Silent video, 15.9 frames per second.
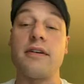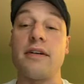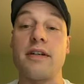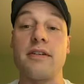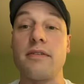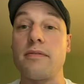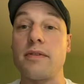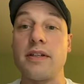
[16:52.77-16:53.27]
I
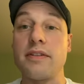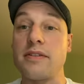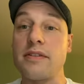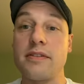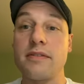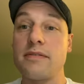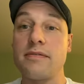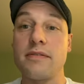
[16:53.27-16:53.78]
don't know what
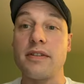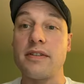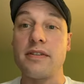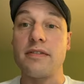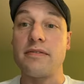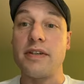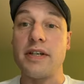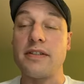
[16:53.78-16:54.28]
else, what other
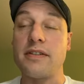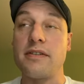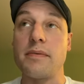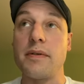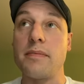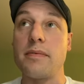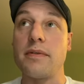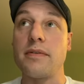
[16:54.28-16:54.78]
devices
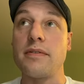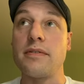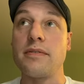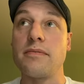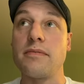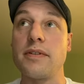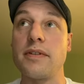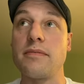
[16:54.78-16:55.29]
people
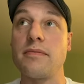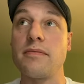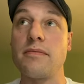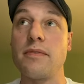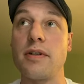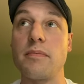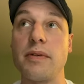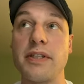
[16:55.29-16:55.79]
would
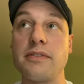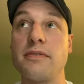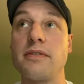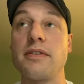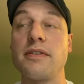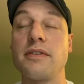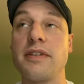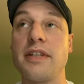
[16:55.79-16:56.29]
want to bring
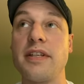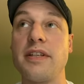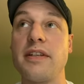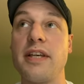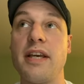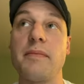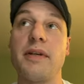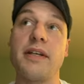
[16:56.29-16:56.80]
to a
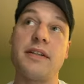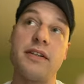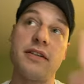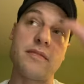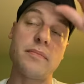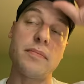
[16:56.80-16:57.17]
game like this.